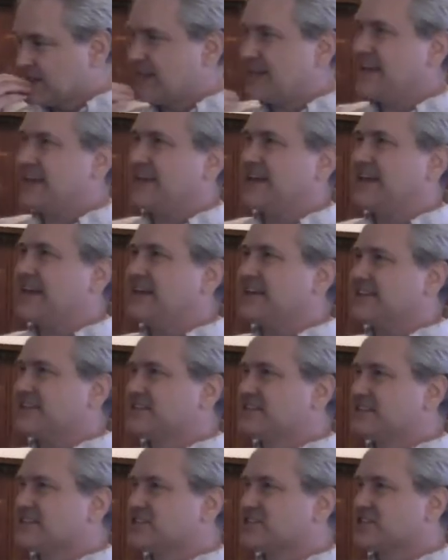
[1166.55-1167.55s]
It,
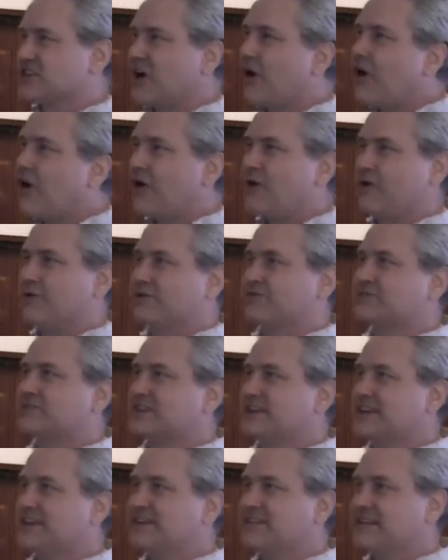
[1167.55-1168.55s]
it
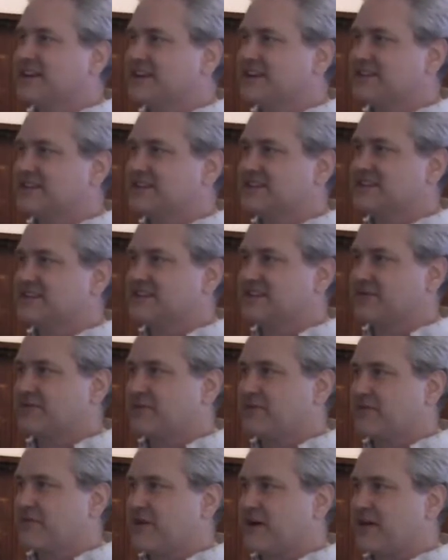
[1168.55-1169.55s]
dissolved in nineteen
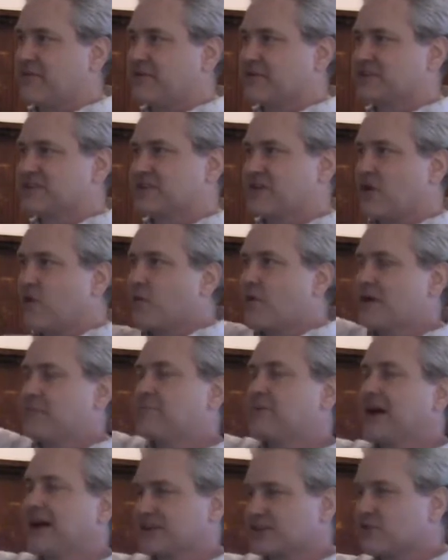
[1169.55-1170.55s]
seventy-five because they all
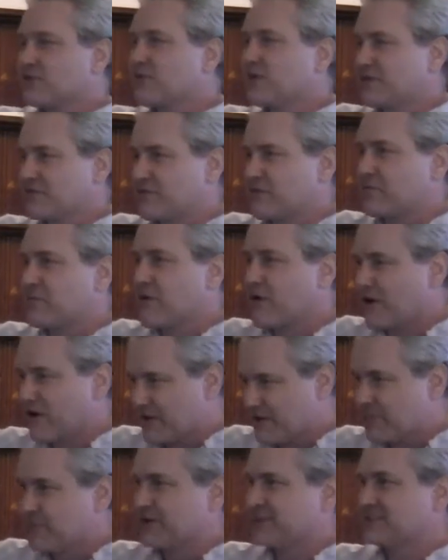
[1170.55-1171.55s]
went back to run for
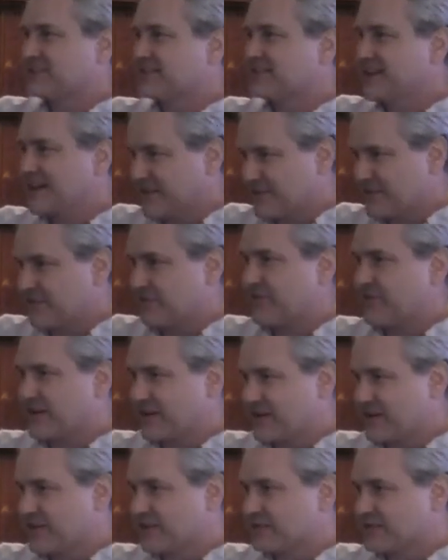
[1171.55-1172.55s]
parliament now that
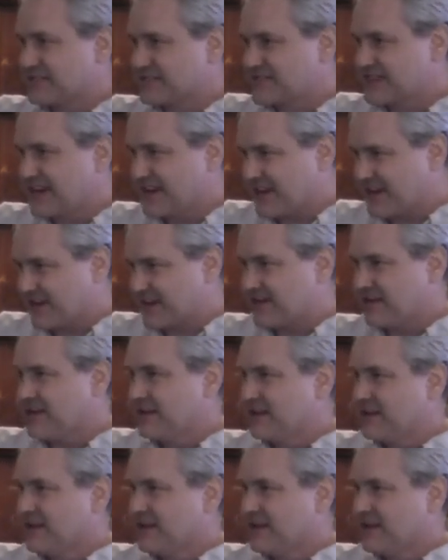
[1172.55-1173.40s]
Franco was dead